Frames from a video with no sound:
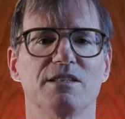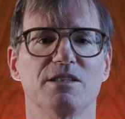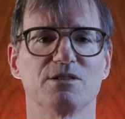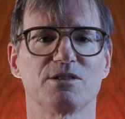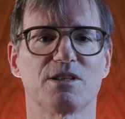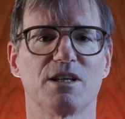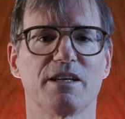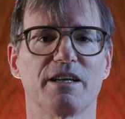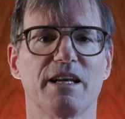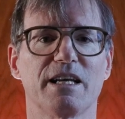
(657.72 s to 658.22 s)

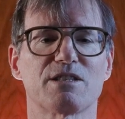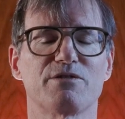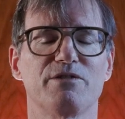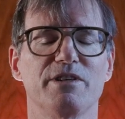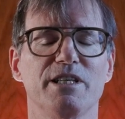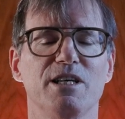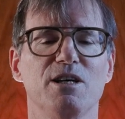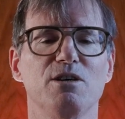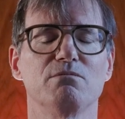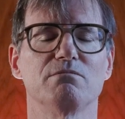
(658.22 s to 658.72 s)
Until the next
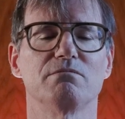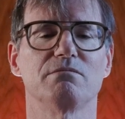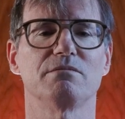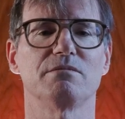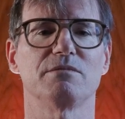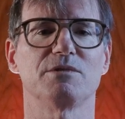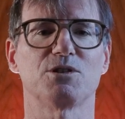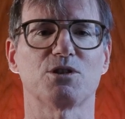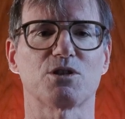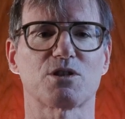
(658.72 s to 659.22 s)
video,
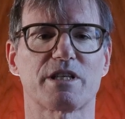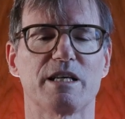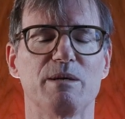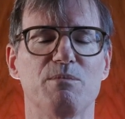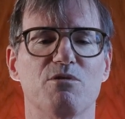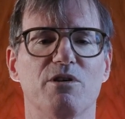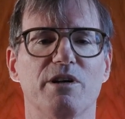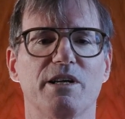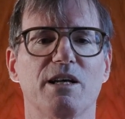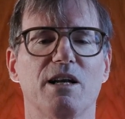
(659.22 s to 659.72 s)
just
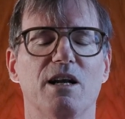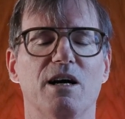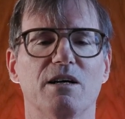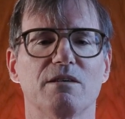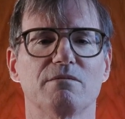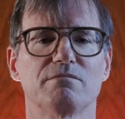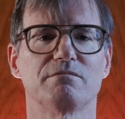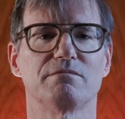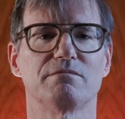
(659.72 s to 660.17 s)
keep running along.